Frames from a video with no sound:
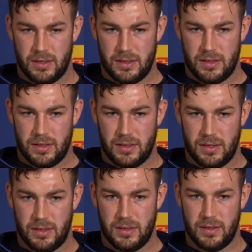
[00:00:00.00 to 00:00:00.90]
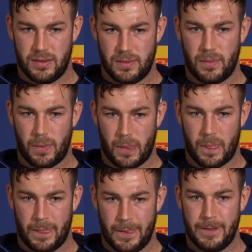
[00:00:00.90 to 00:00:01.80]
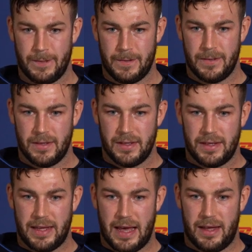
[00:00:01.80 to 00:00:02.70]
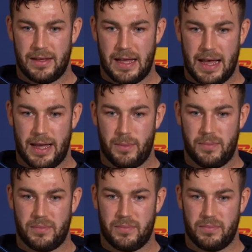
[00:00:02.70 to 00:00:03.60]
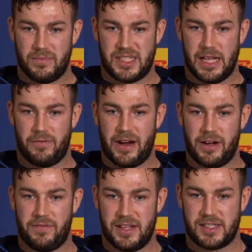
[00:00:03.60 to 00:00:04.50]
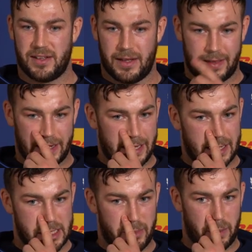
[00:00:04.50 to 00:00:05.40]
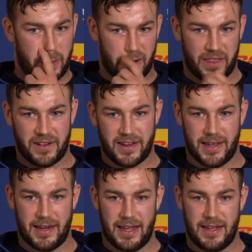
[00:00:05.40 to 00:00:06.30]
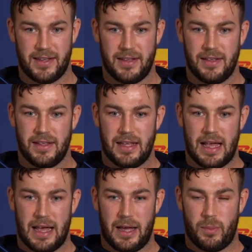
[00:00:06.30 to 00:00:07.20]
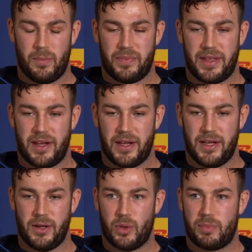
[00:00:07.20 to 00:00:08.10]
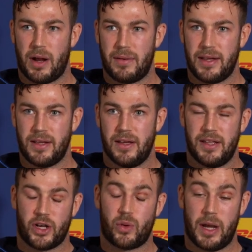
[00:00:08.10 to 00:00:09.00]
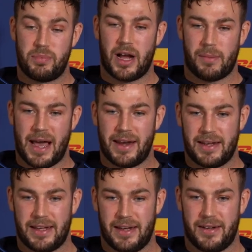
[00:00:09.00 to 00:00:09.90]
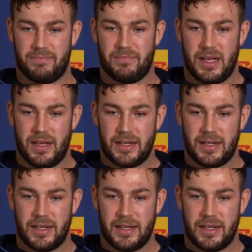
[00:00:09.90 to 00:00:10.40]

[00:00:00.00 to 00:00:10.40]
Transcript: they compare to the Montpellier team you beat last year? Yeah, um, still very physical. I think that's a big part of their DNA. Um, they were probably they're quite pragmatic in